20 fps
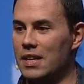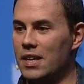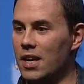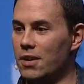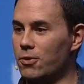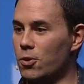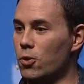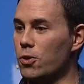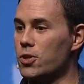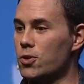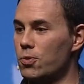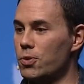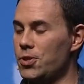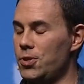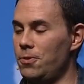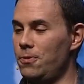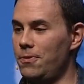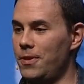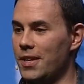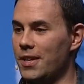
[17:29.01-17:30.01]
Of course, once
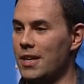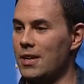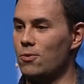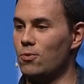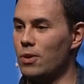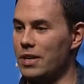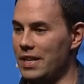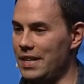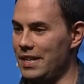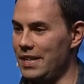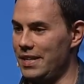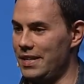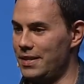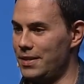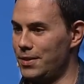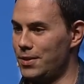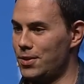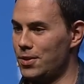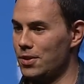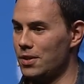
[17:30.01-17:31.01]
you figure out what it
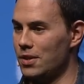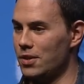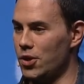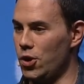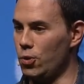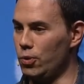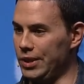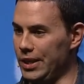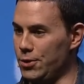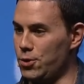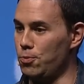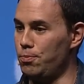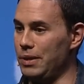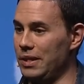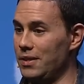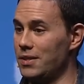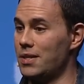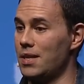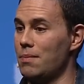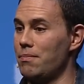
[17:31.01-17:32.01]
is, you will need to
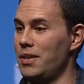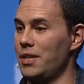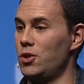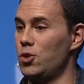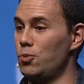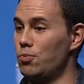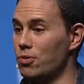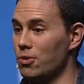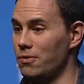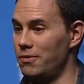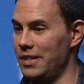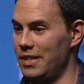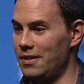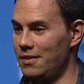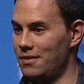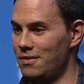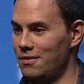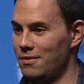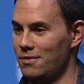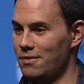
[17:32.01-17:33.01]
build something to prove it.
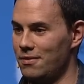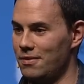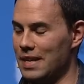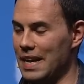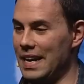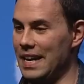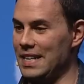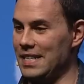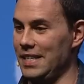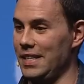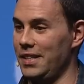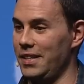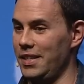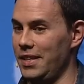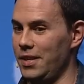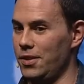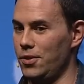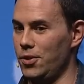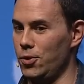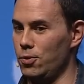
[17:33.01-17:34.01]
And ideally,
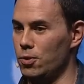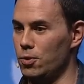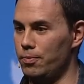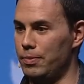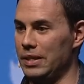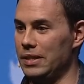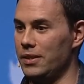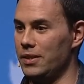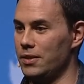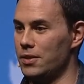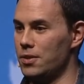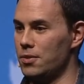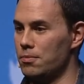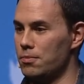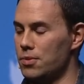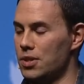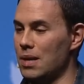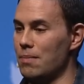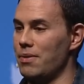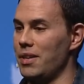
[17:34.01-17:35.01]
you will build
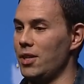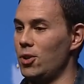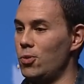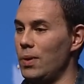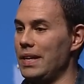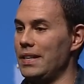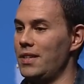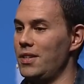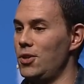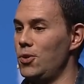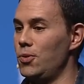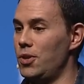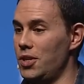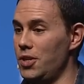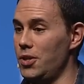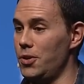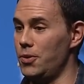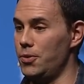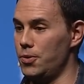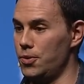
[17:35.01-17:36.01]
something quick that you can
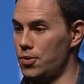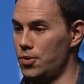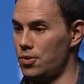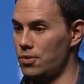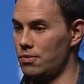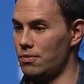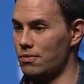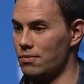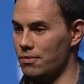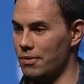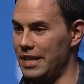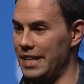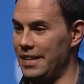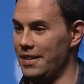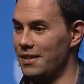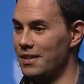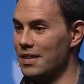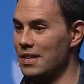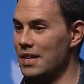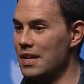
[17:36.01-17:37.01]
use, right?
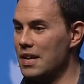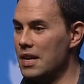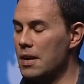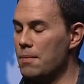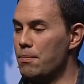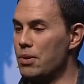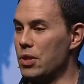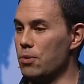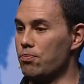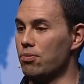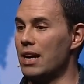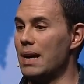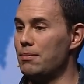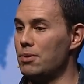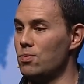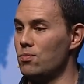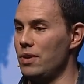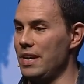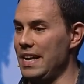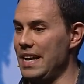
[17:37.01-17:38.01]
But the
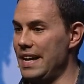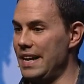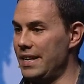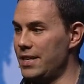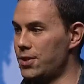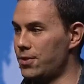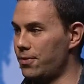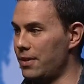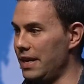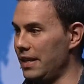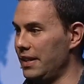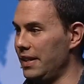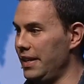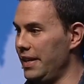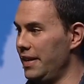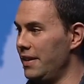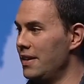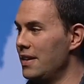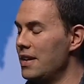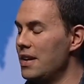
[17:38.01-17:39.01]
problem we had is,
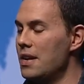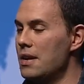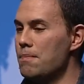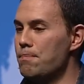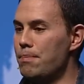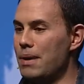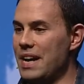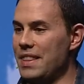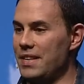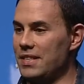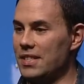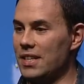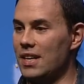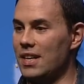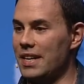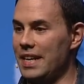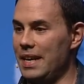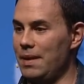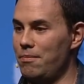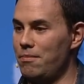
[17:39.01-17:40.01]
frankly, by the
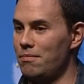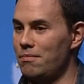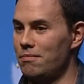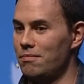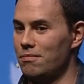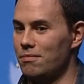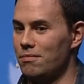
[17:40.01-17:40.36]
time